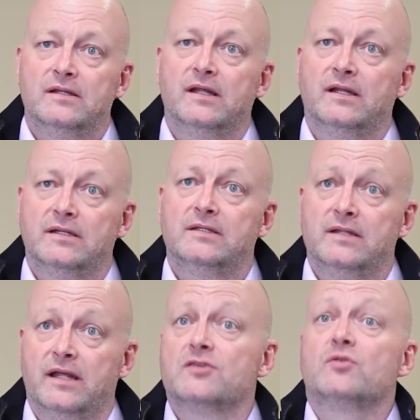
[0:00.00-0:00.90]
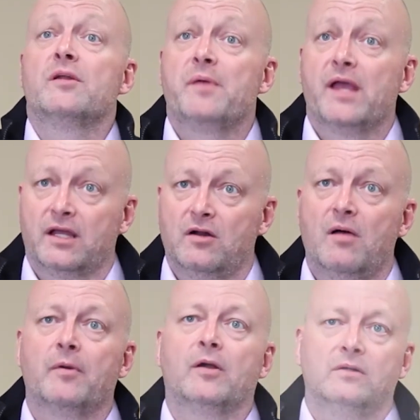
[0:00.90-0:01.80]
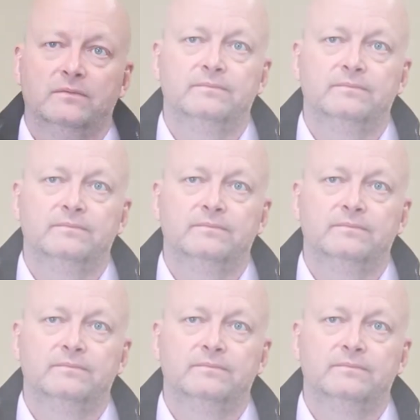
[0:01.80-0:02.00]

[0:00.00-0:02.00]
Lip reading: that is going to be economical.